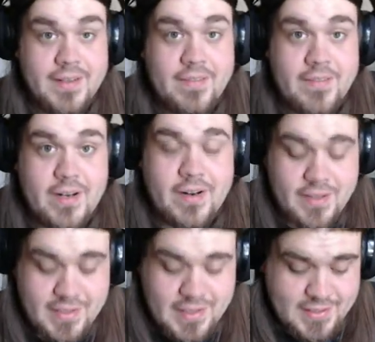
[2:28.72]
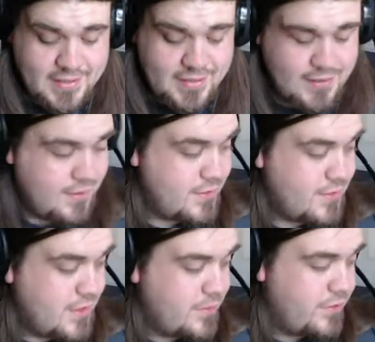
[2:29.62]
Very easy
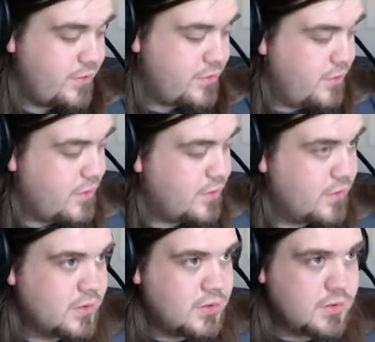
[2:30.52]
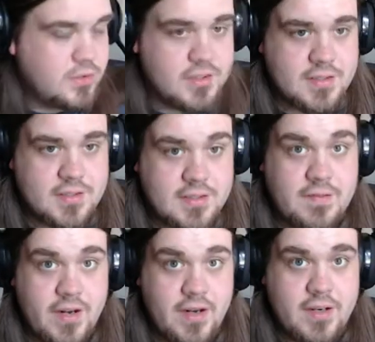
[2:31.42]
achievements for $2. Just
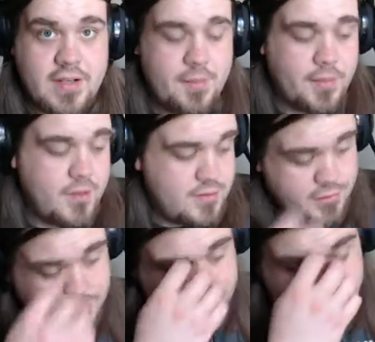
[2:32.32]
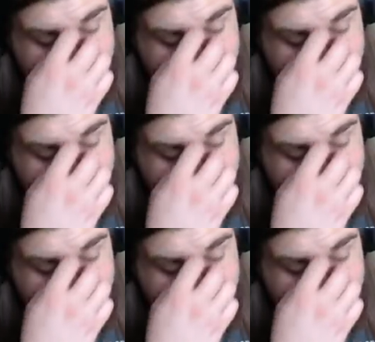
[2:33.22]
very time consuming.